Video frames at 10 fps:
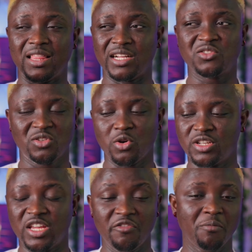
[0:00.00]
that is
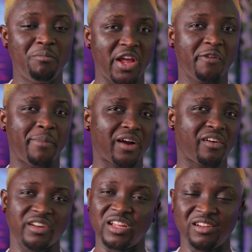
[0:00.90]
going to give you blurry
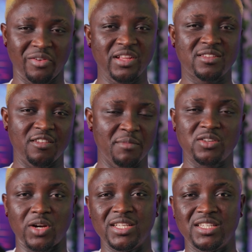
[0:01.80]
background and great
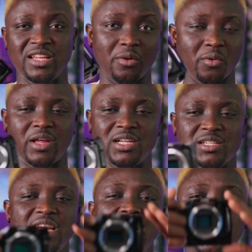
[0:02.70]
image quality and all that,